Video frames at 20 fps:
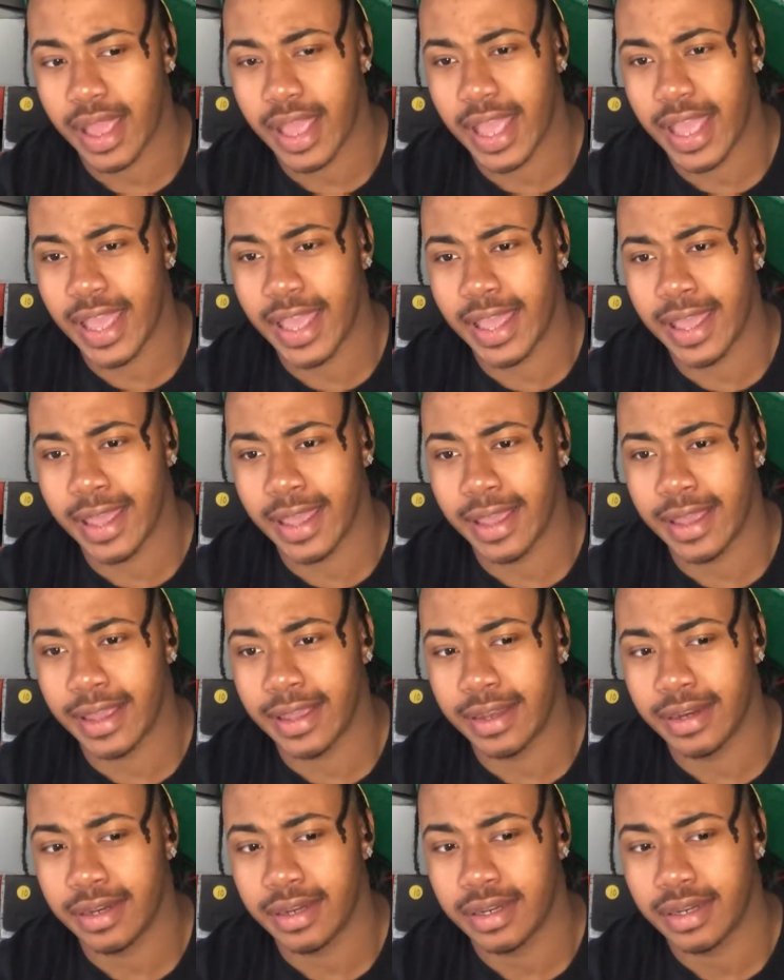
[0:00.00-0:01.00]

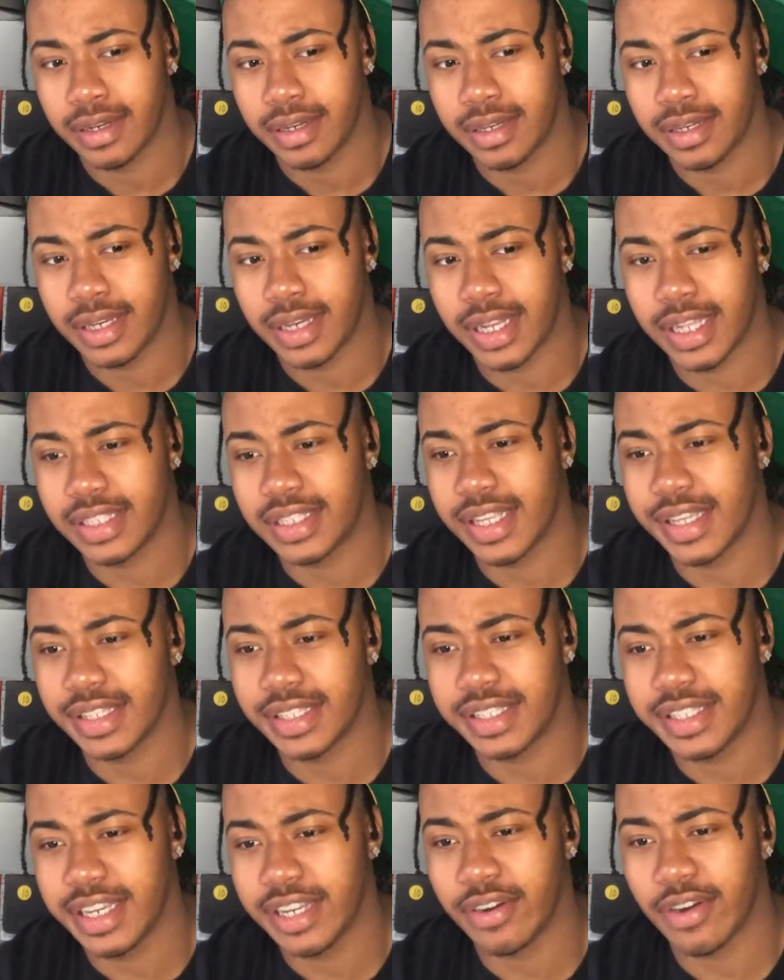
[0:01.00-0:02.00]
And they said
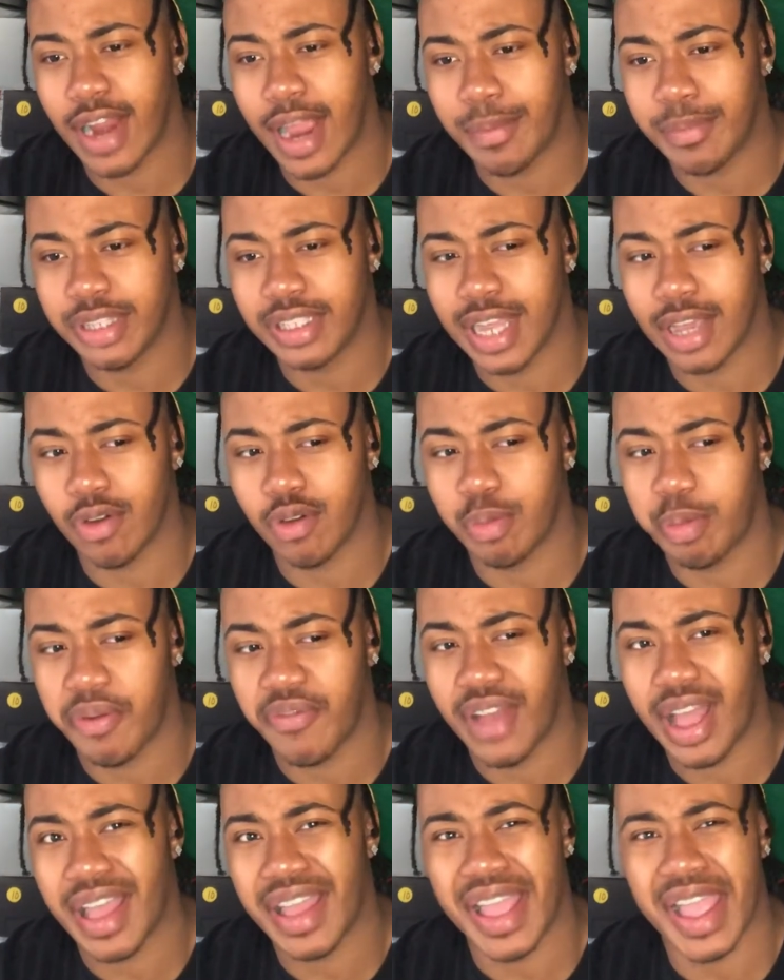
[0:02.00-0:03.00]
Sneaker app is not going to
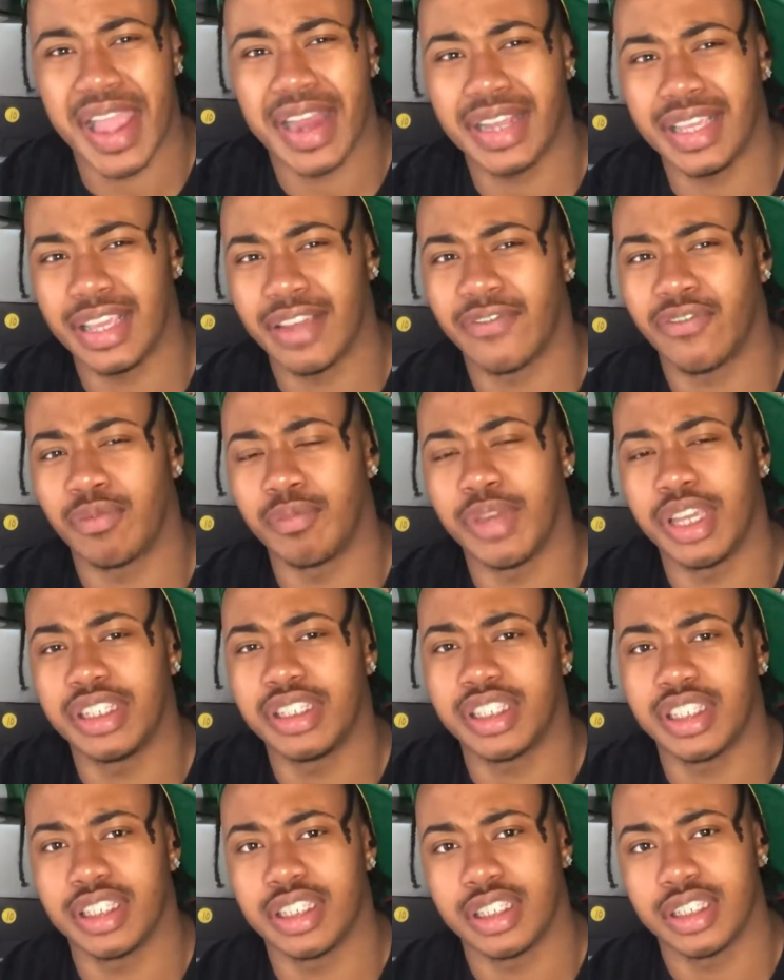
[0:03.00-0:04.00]
provide any
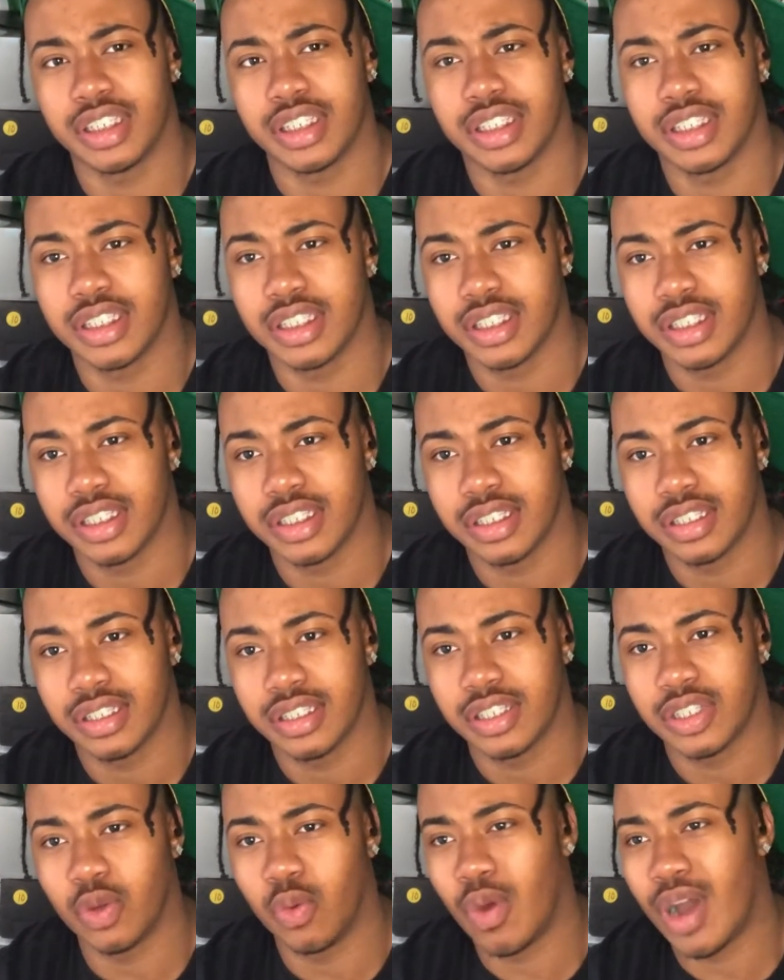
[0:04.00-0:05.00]
information
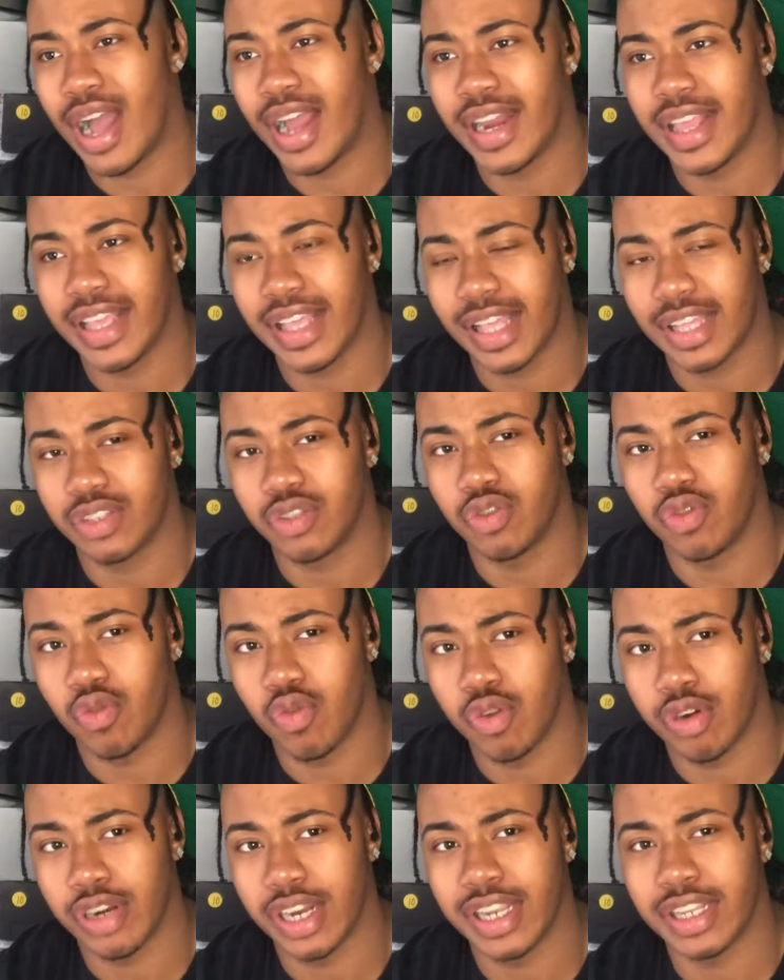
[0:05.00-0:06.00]
to why they canceled the
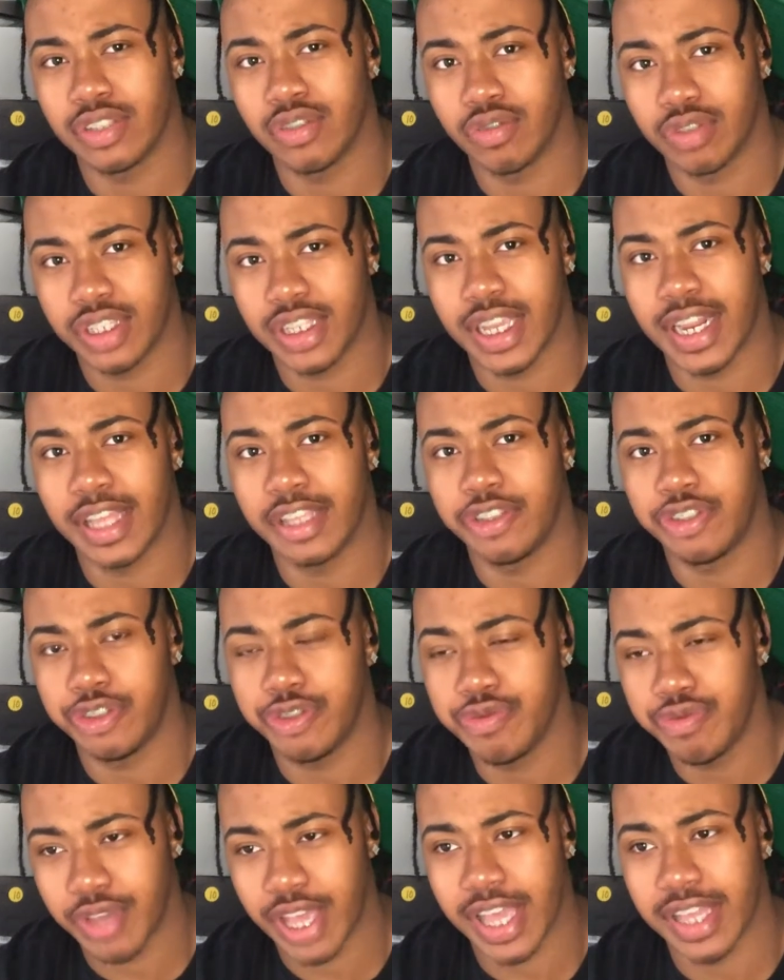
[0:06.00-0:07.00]
order. They're just going to say that
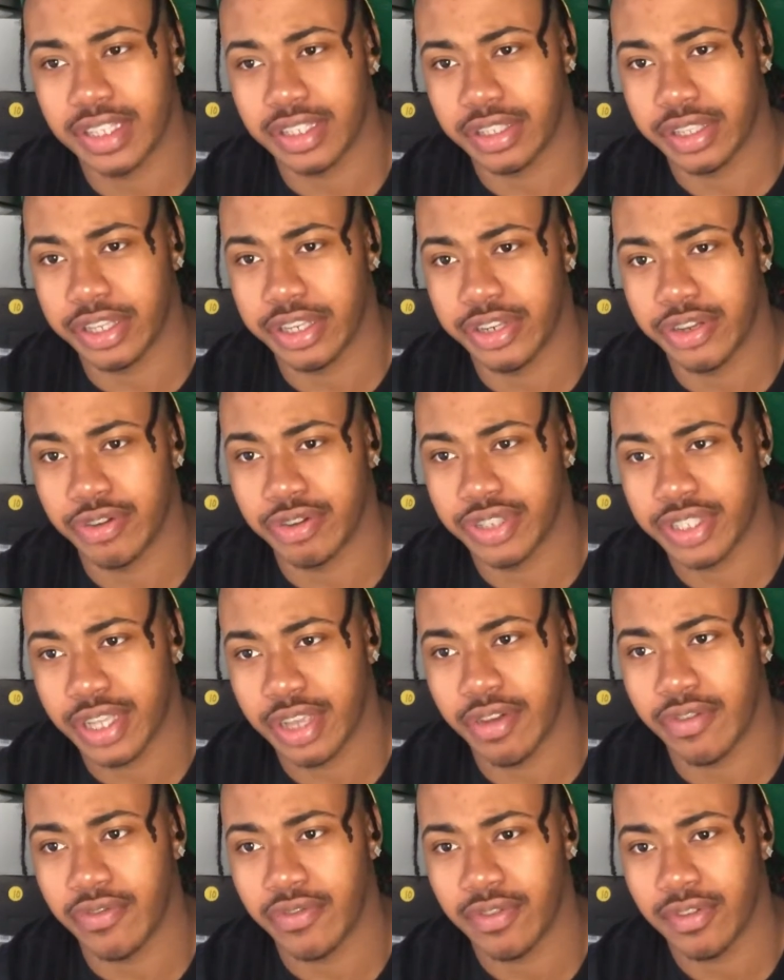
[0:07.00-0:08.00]
you canceled it
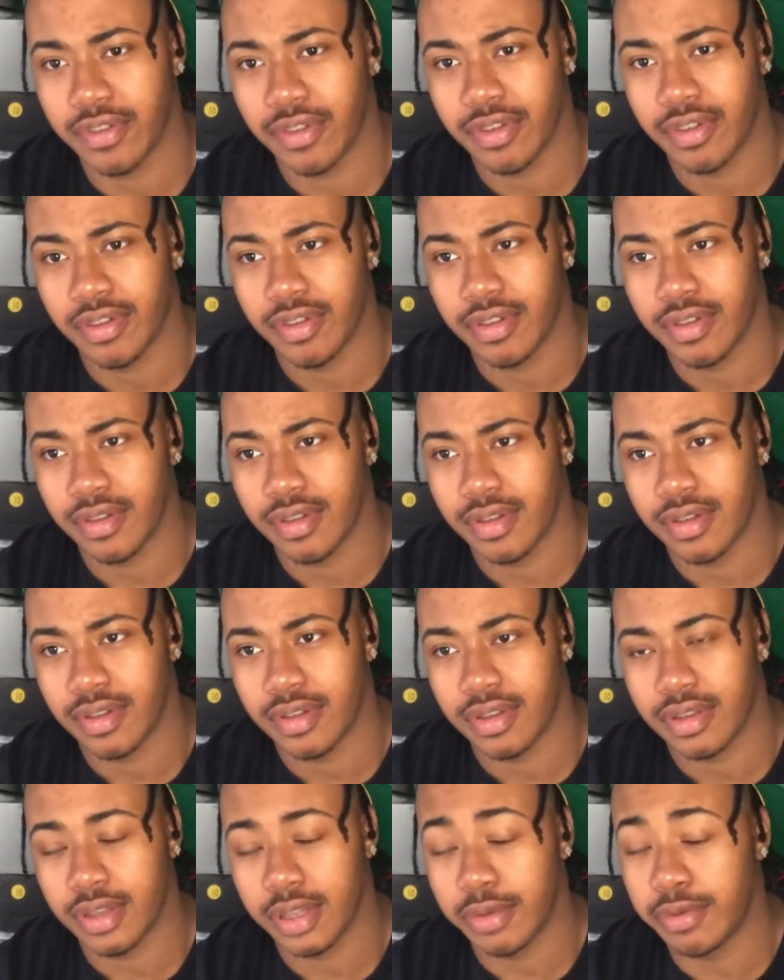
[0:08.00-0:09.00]
yourself,
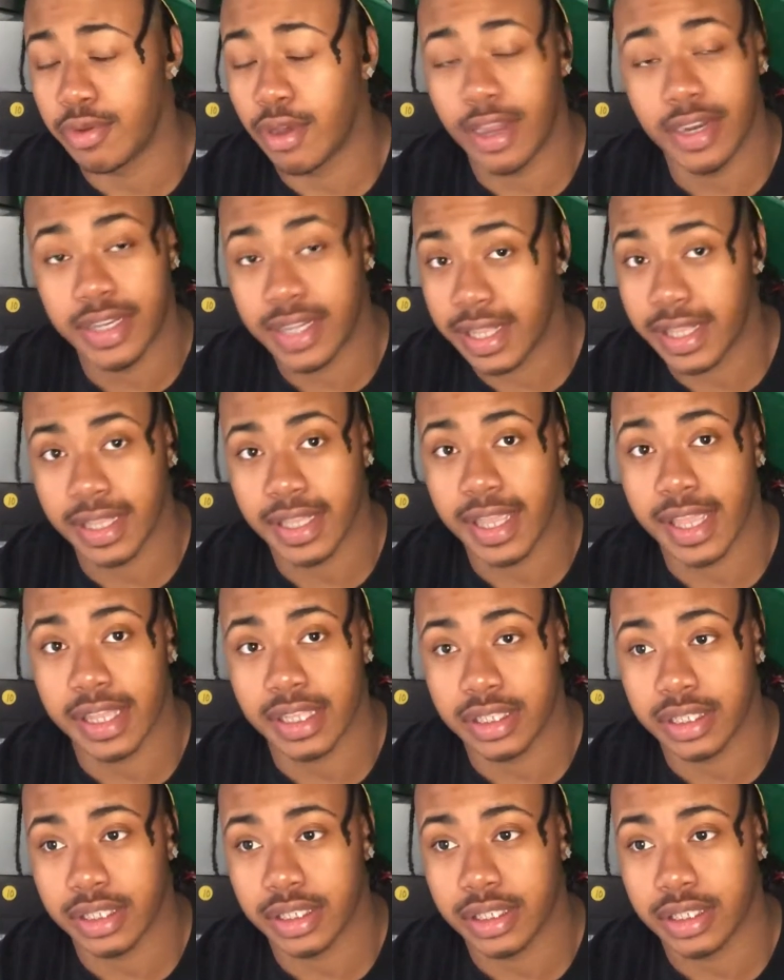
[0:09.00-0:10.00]
even though I didn't
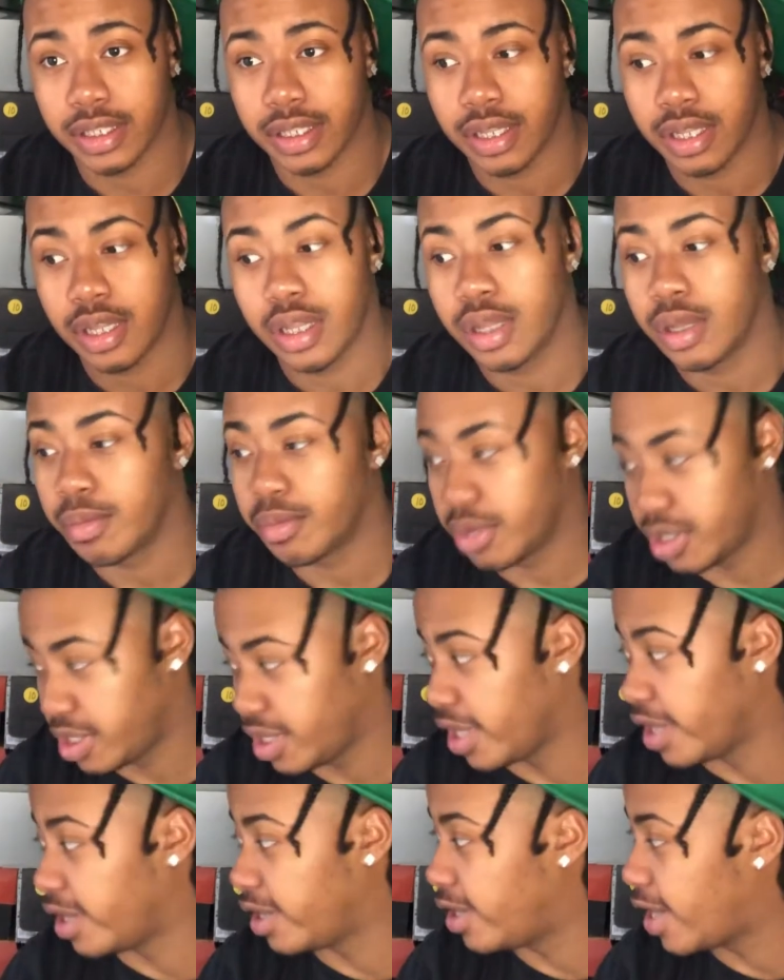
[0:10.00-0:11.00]
cancel it. But
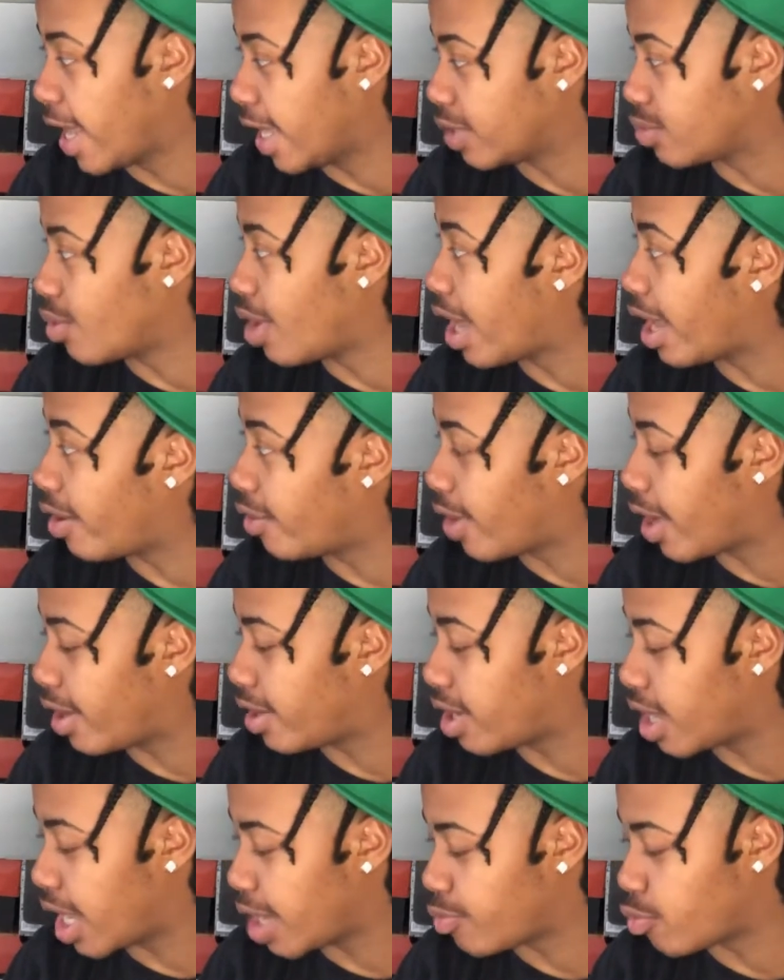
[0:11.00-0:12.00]
yeah, that's why I don't
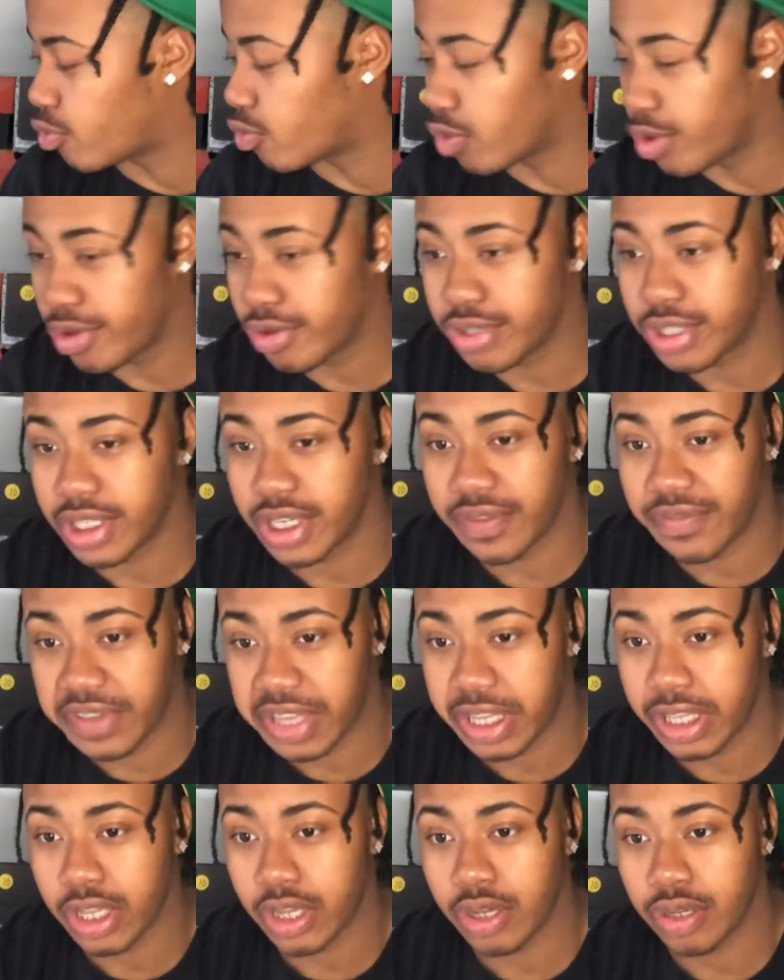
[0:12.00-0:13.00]
have the Hyper Royals in the
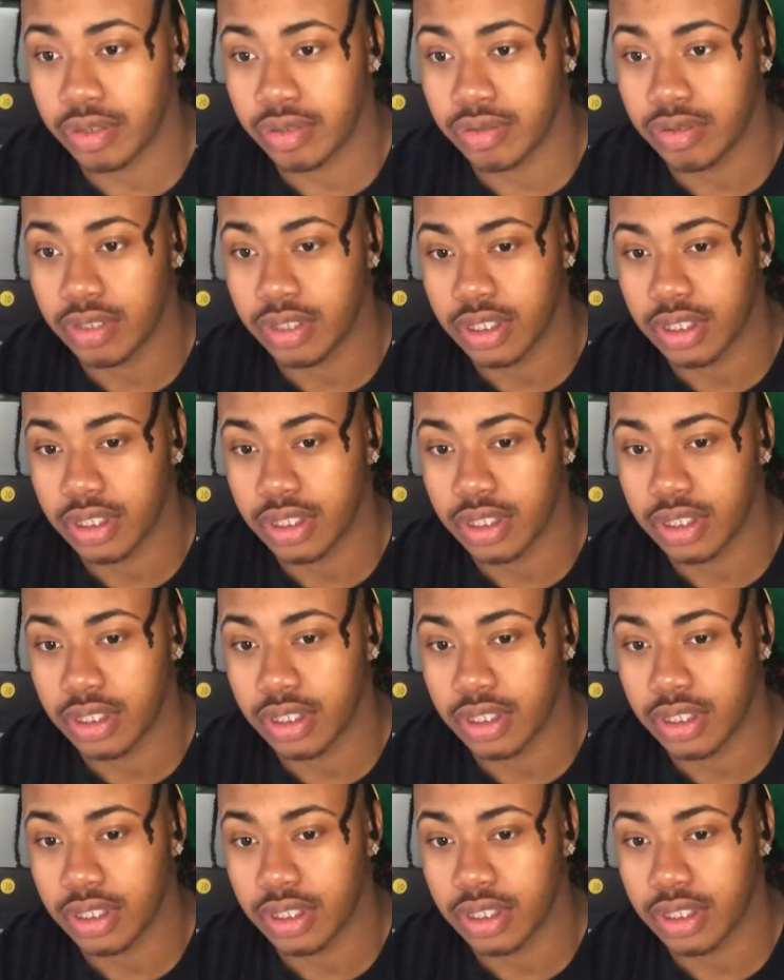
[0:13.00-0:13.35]
video.